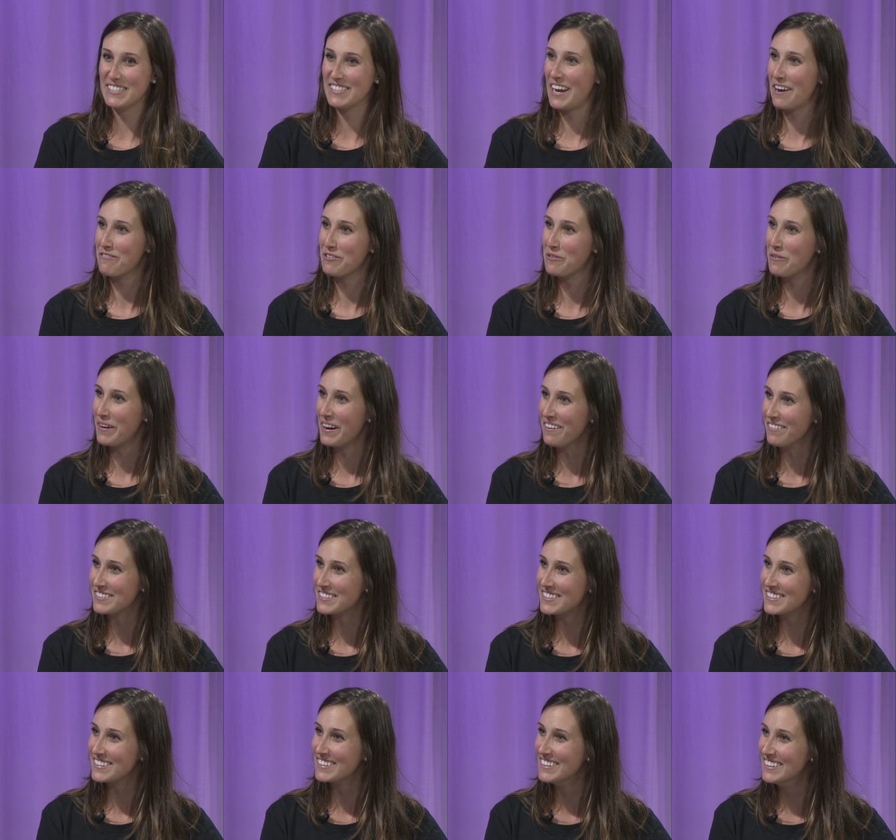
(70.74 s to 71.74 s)
to everyone
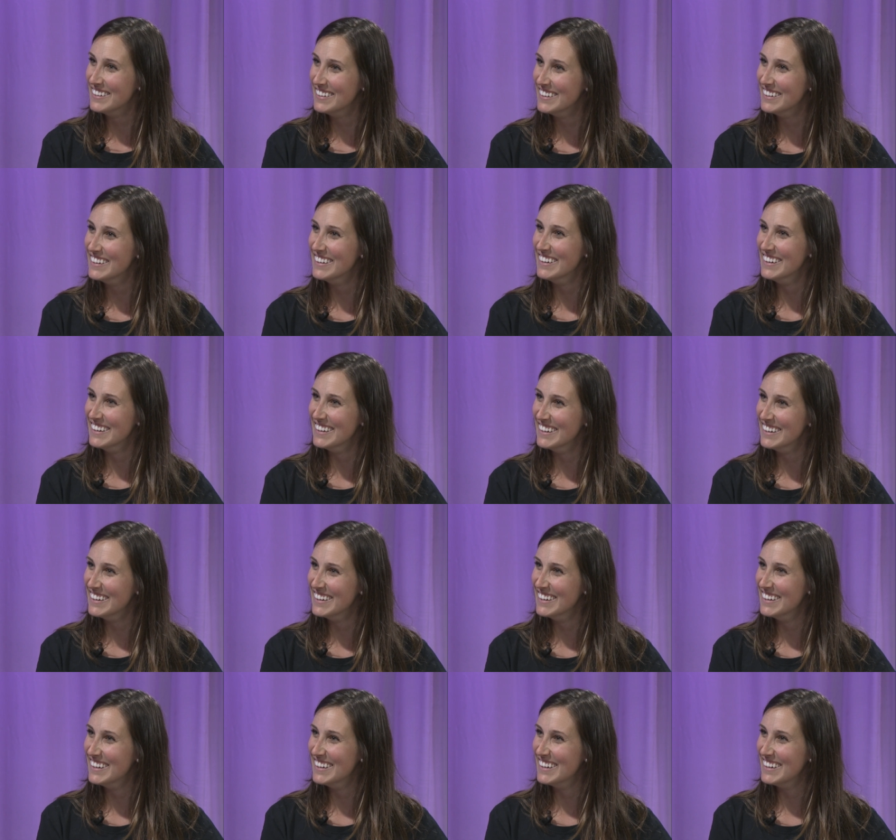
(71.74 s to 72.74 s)
else. Oh my goodness, that's
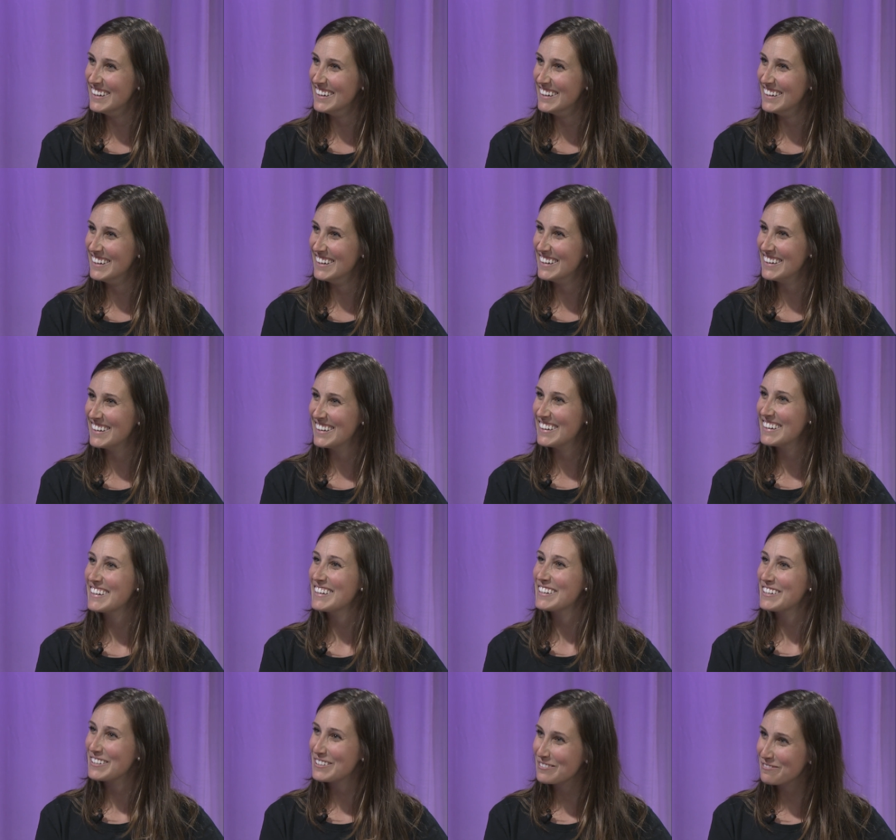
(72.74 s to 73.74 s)
fantastic.
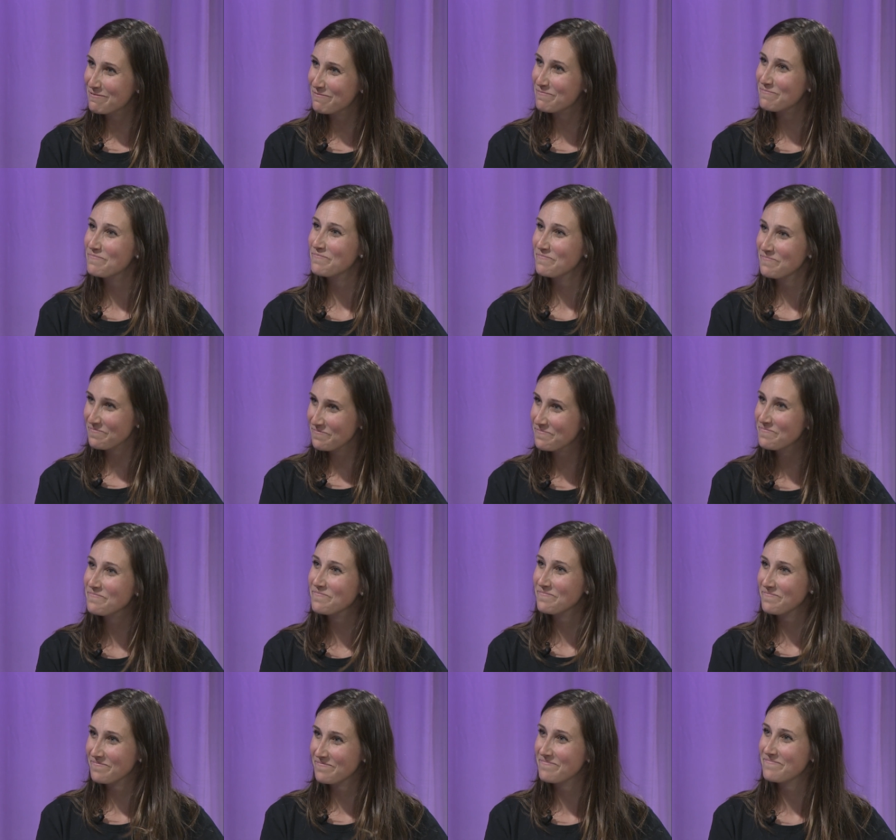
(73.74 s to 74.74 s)
Tell us a little bit about
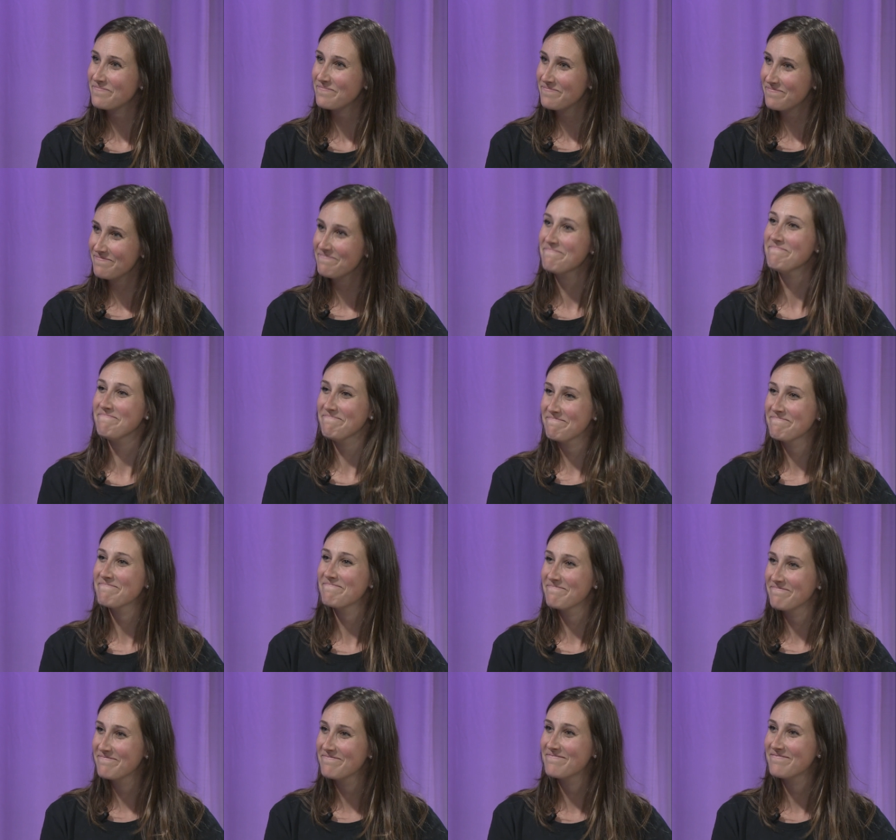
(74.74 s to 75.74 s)
yourself, Lindsay,
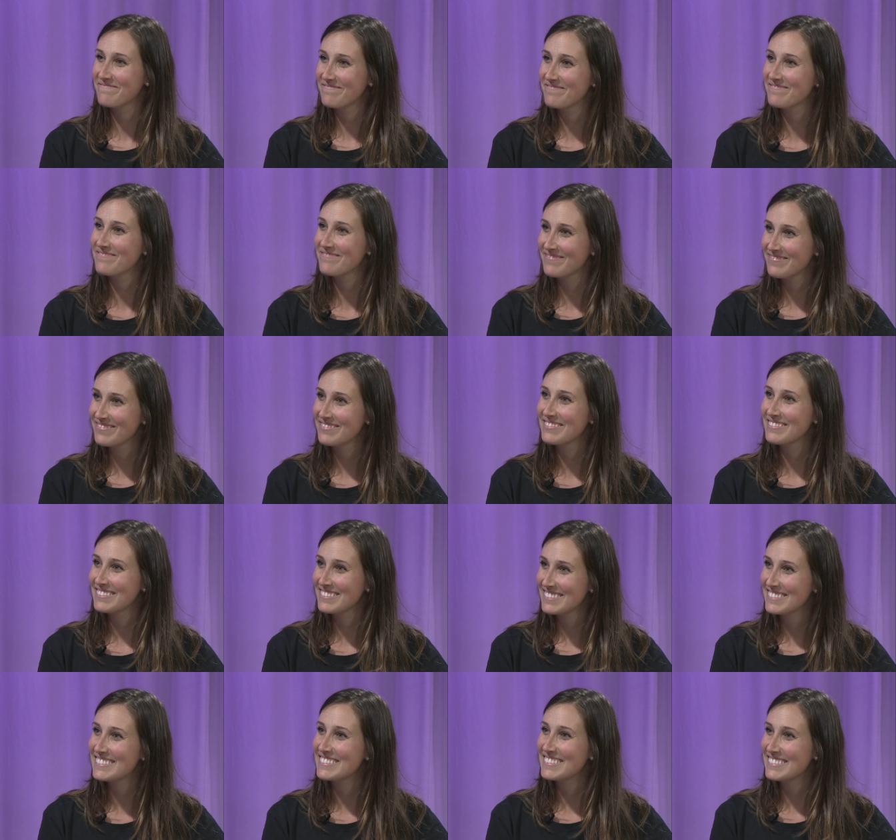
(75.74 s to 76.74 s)
where this passion
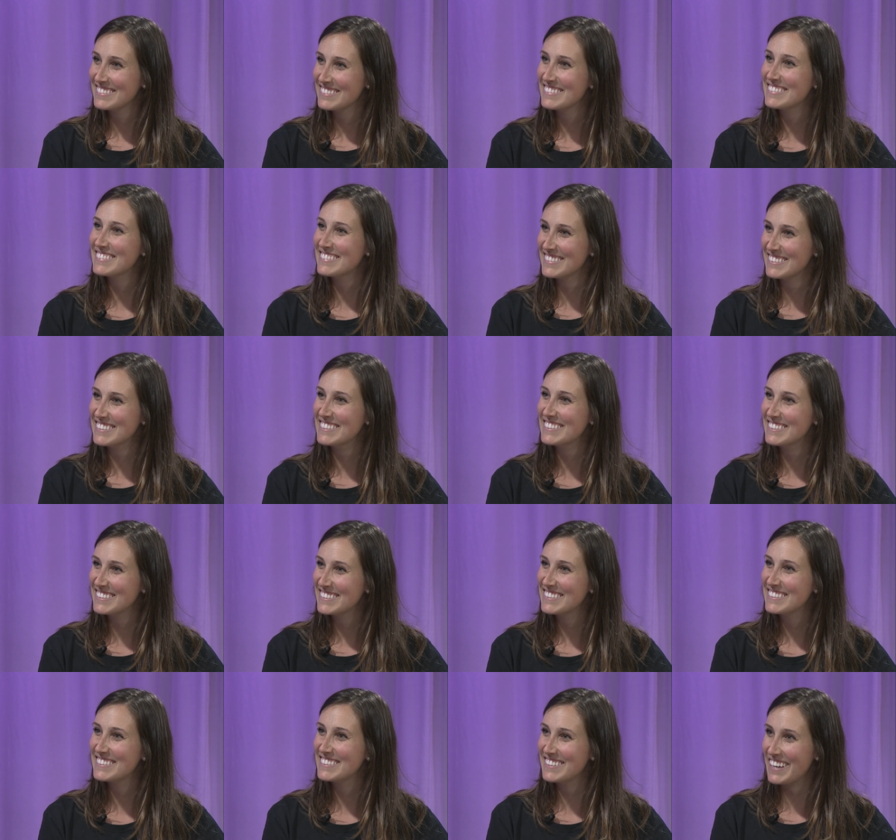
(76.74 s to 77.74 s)
from dance came
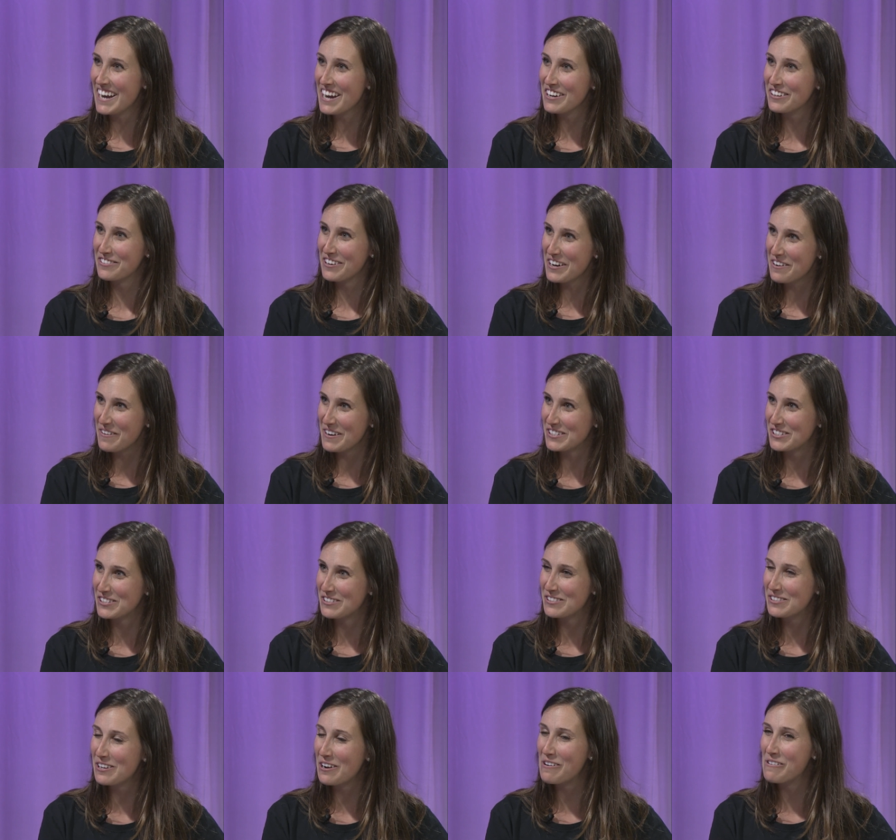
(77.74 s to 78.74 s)
from. Yeah, great
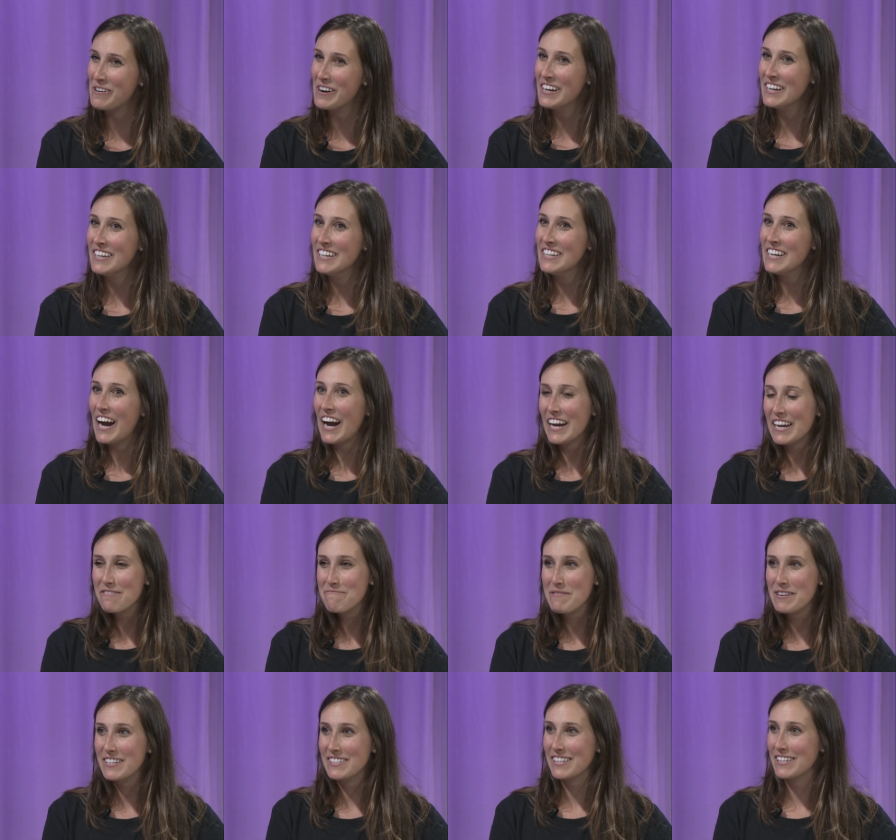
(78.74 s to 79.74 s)
question. So I have
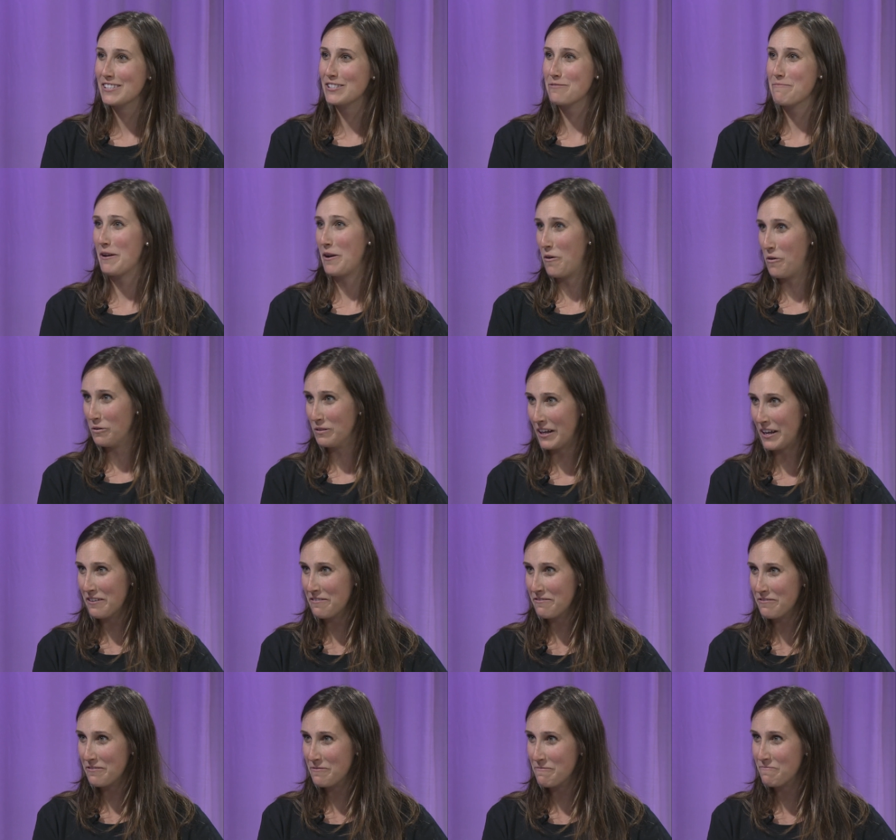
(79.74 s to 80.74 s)
been a dancer my whole
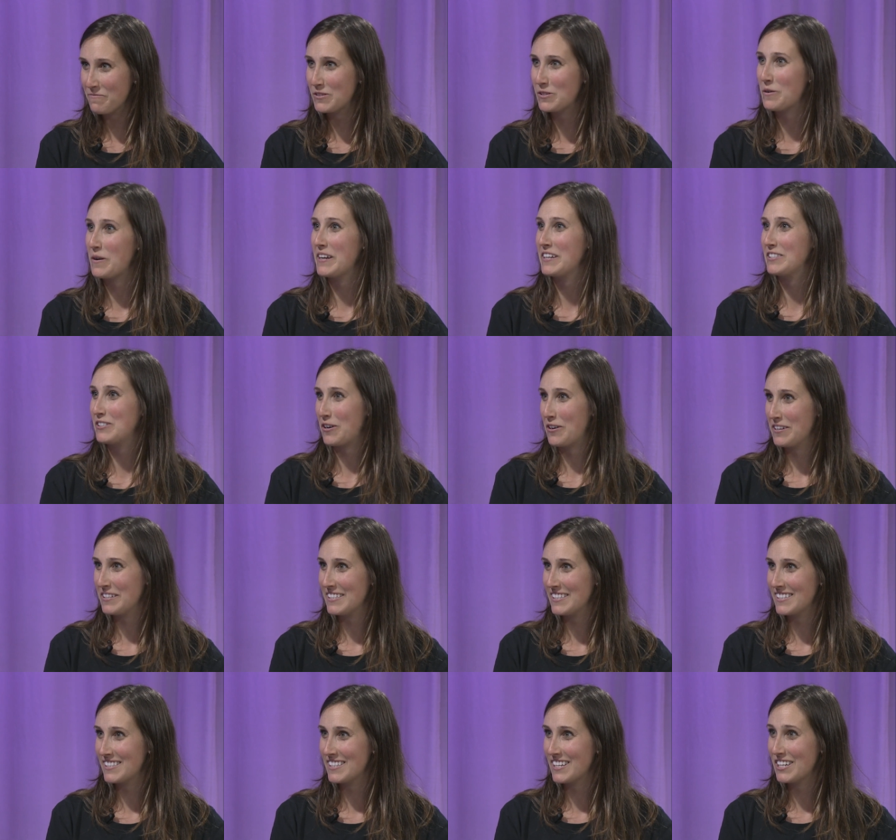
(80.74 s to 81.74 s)
life. So I started
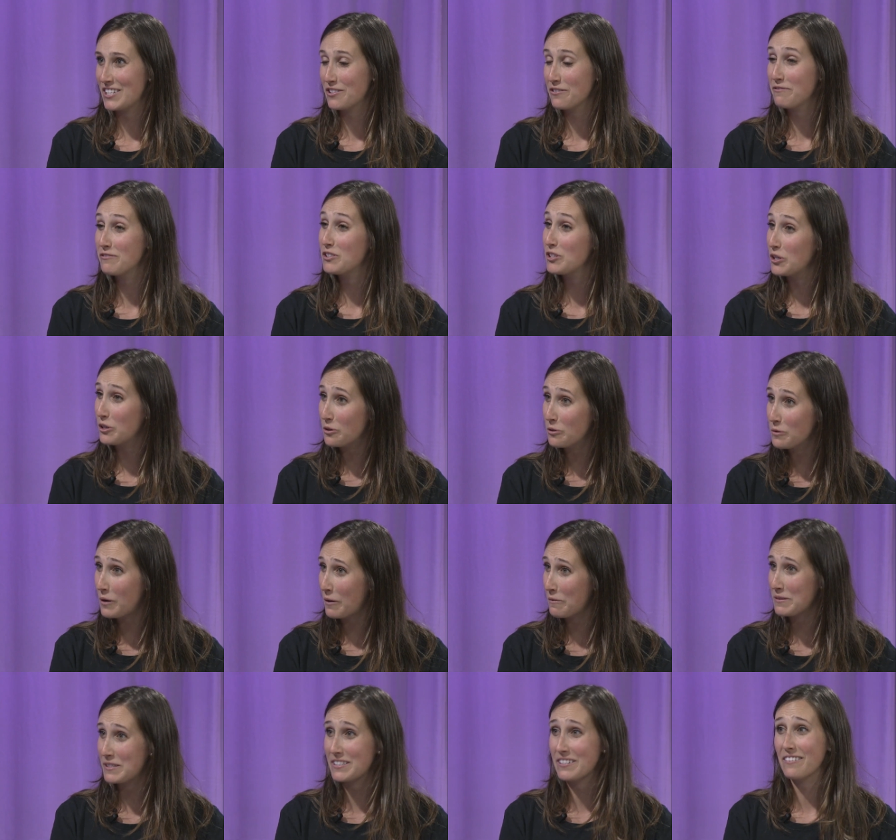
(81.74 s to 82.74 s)
since the age of two.
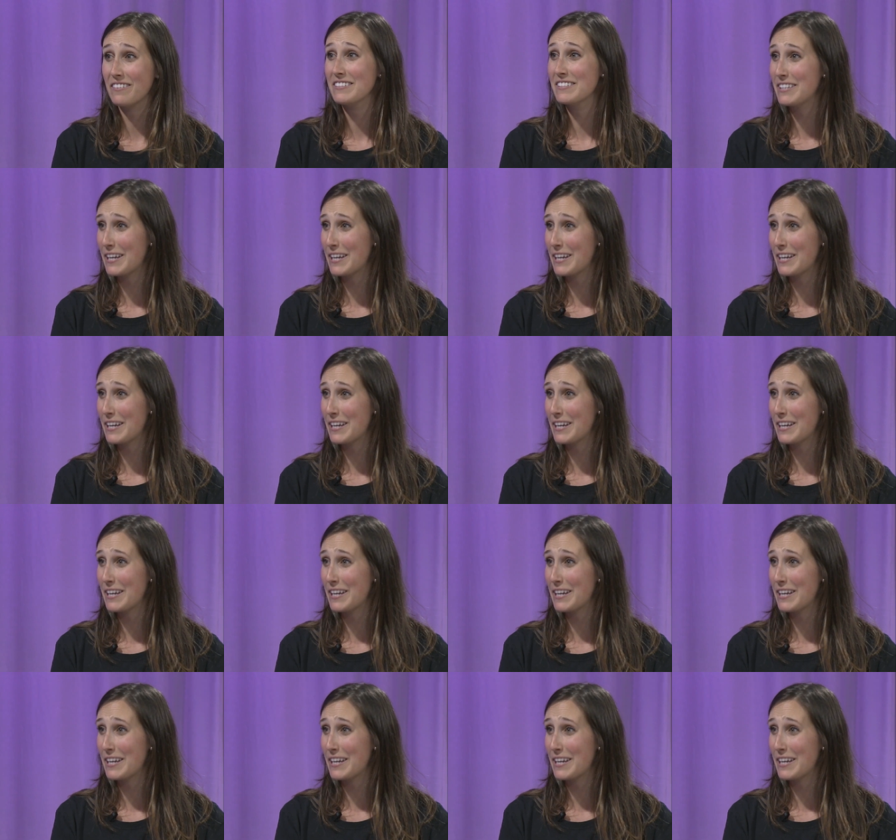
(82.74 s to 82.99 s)
I was still in